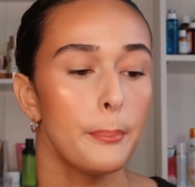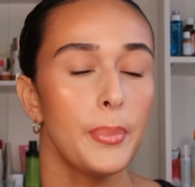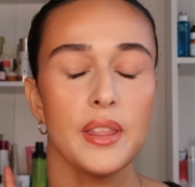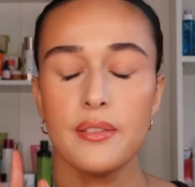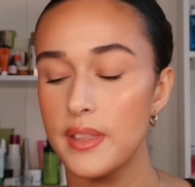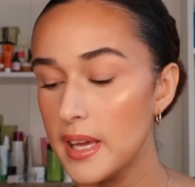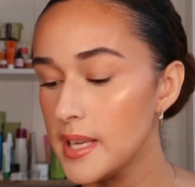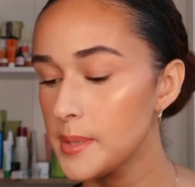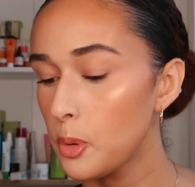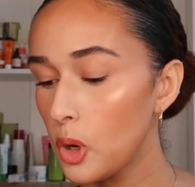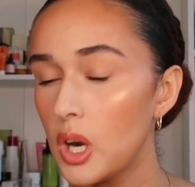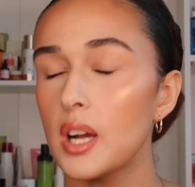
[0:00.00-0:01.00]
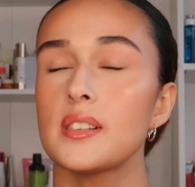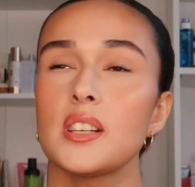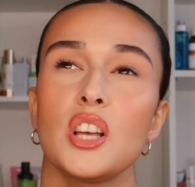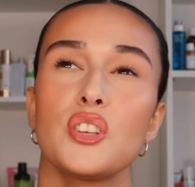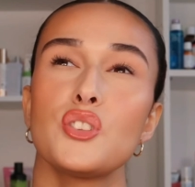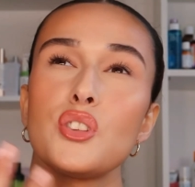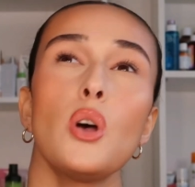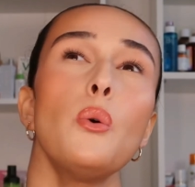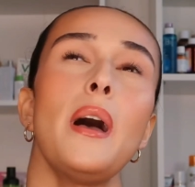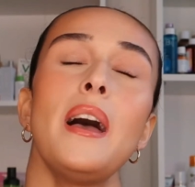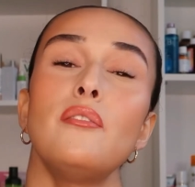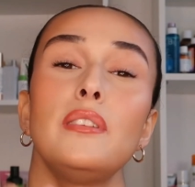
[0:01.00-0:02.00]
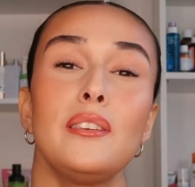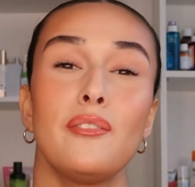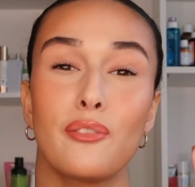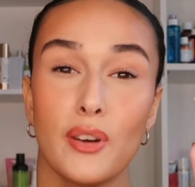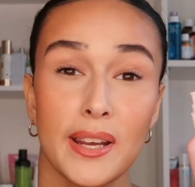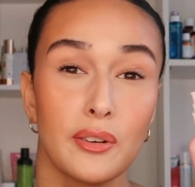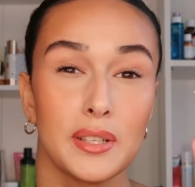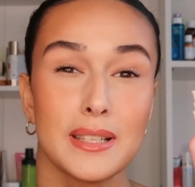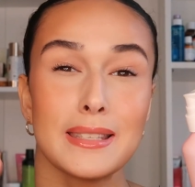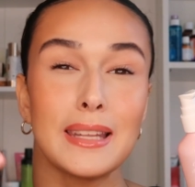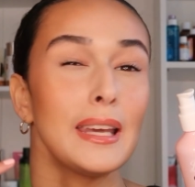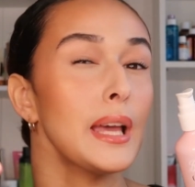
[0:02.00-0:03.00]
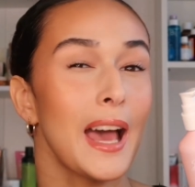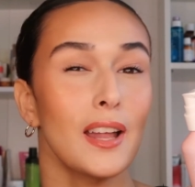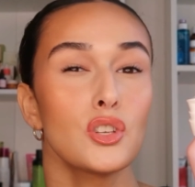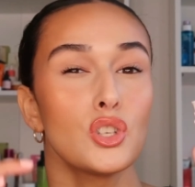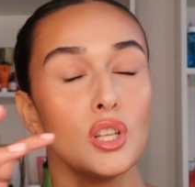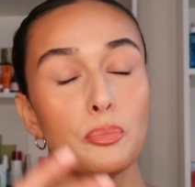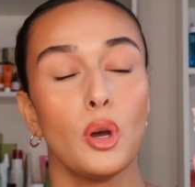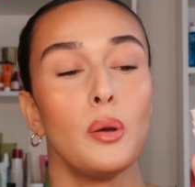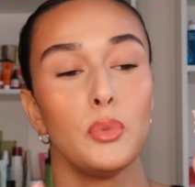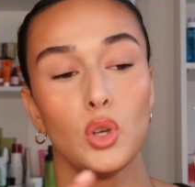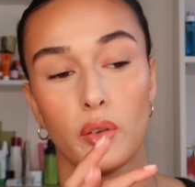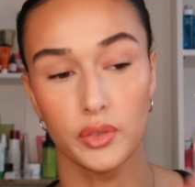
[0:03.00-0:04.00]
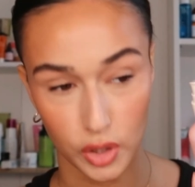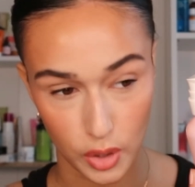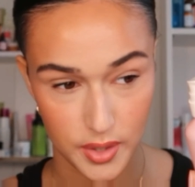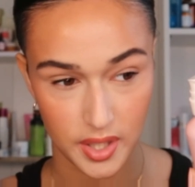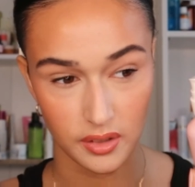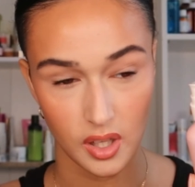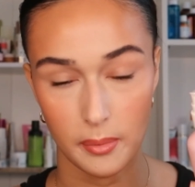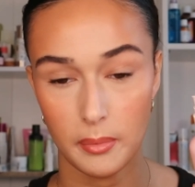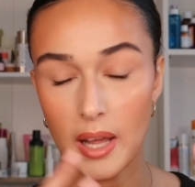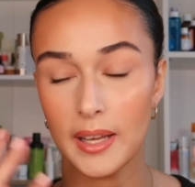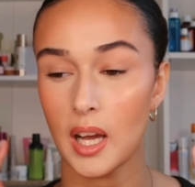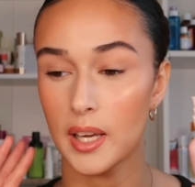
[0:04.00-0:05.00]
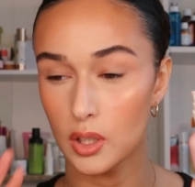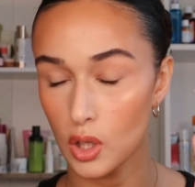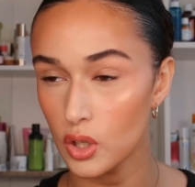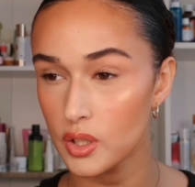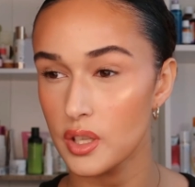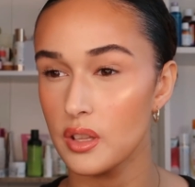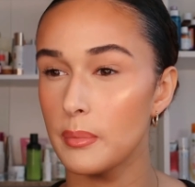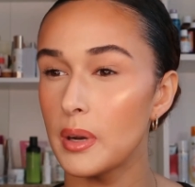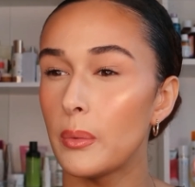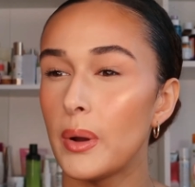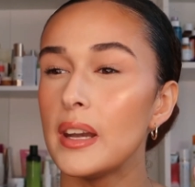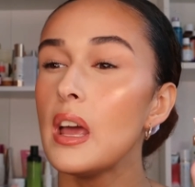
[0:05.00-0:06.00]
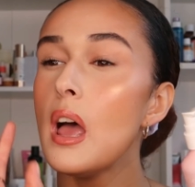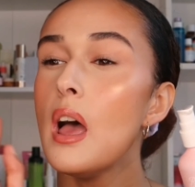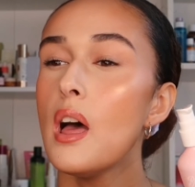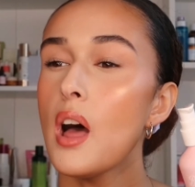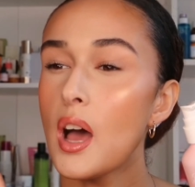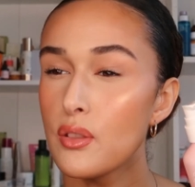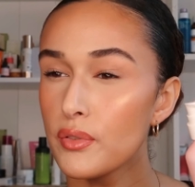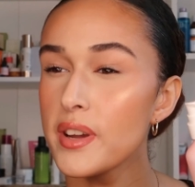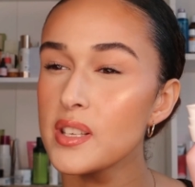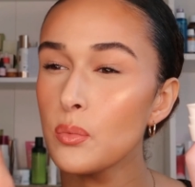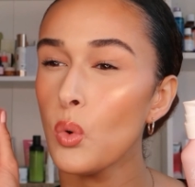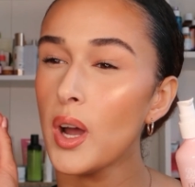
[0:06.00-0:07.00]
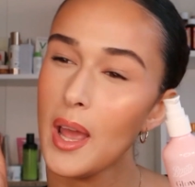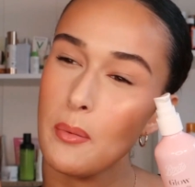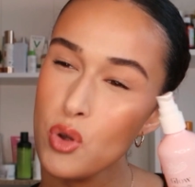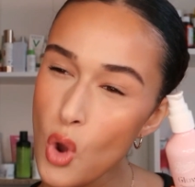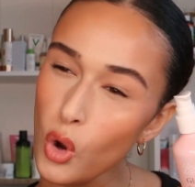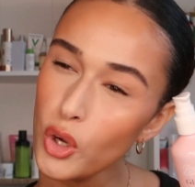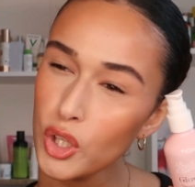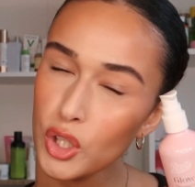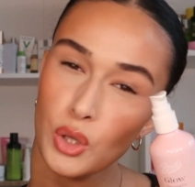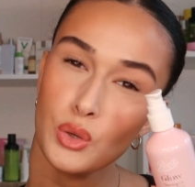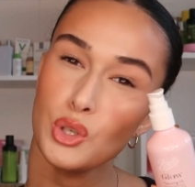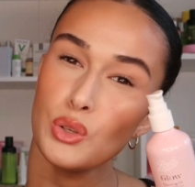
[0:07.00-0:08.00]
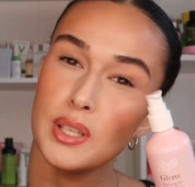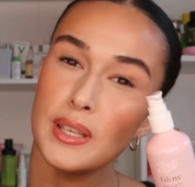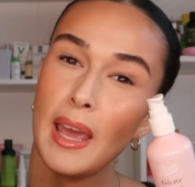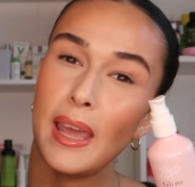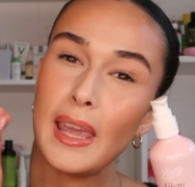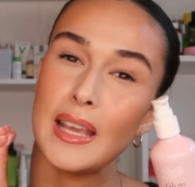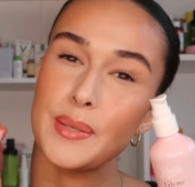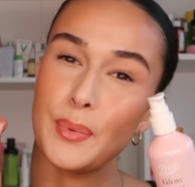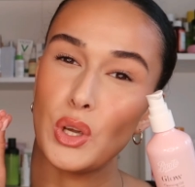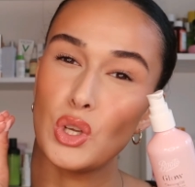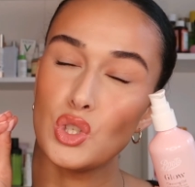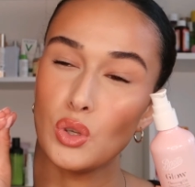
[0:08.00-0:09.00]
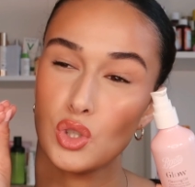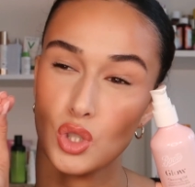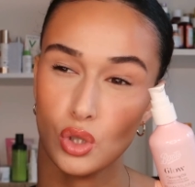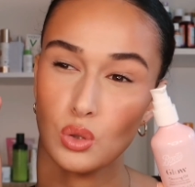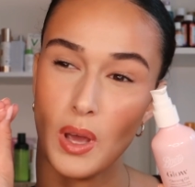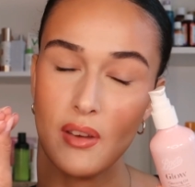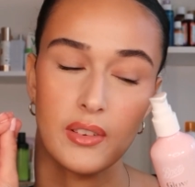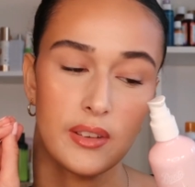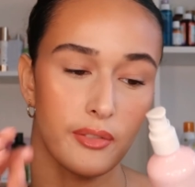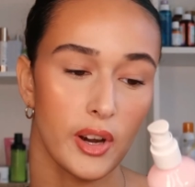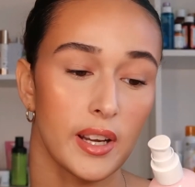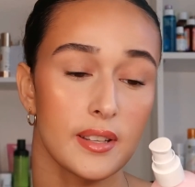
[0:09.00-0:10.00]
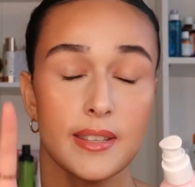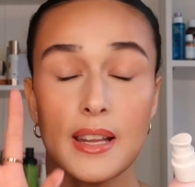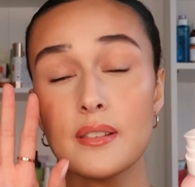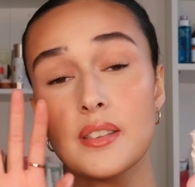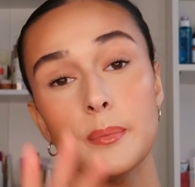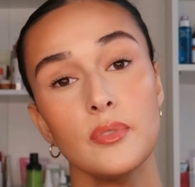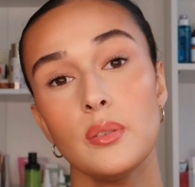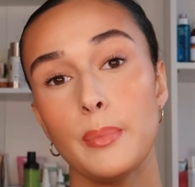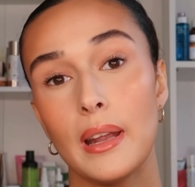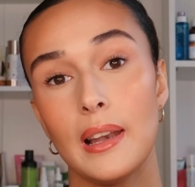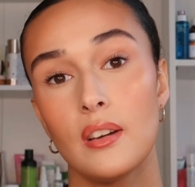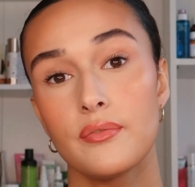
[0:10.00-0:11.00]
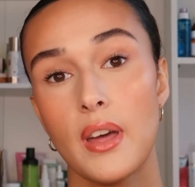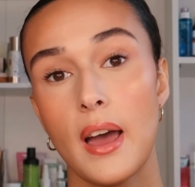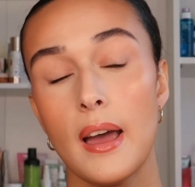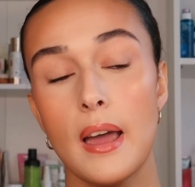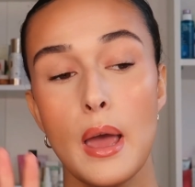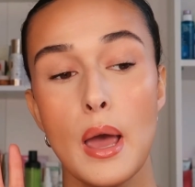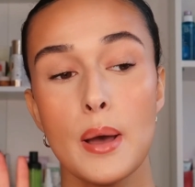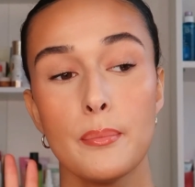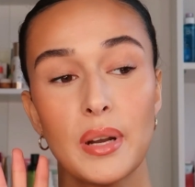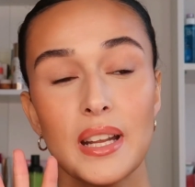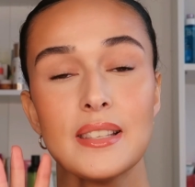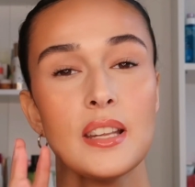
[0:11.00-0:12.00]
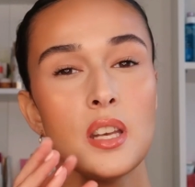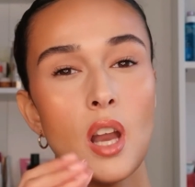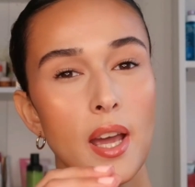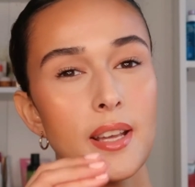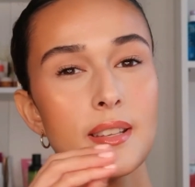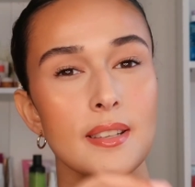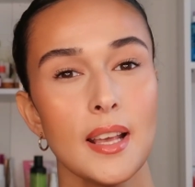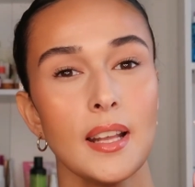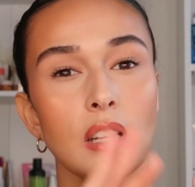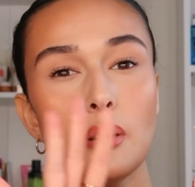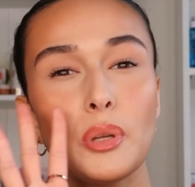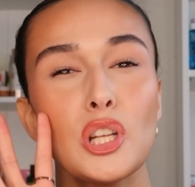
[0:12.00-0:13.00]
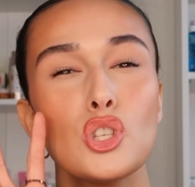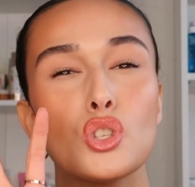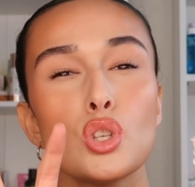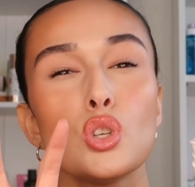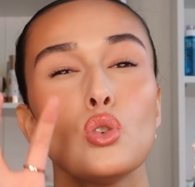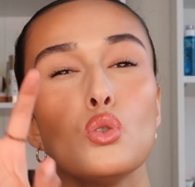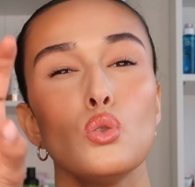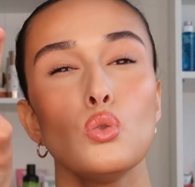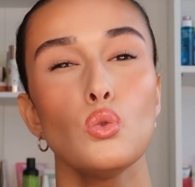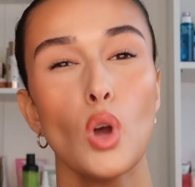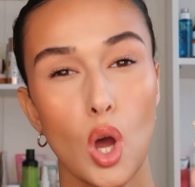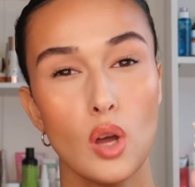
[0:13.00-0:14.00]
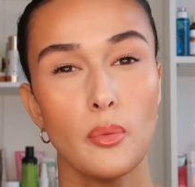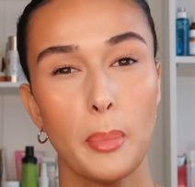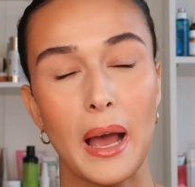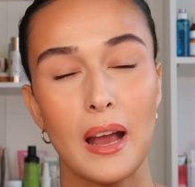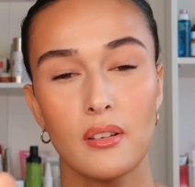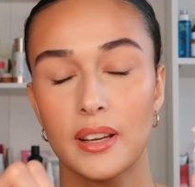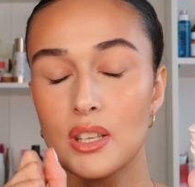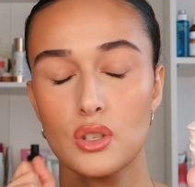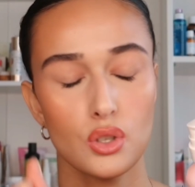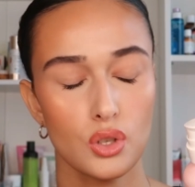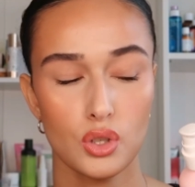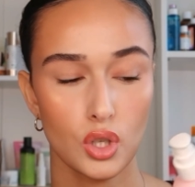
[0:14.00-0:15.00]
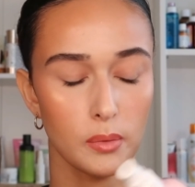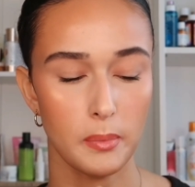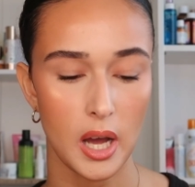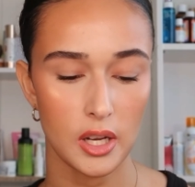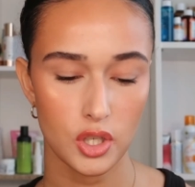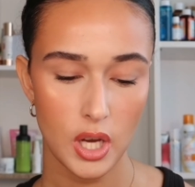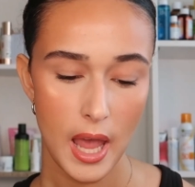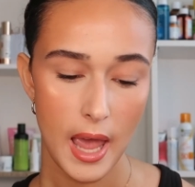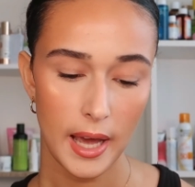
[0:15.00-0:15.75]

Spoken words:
But these products are so heavily fragranced, it actually put me off using them. Like, I looked at them and I went, the reason why I'm not going to use you today is because you're too heavily fragranced. Now, some of you may love that, but it's a nice scent, but it's too overpowering. It's just too much.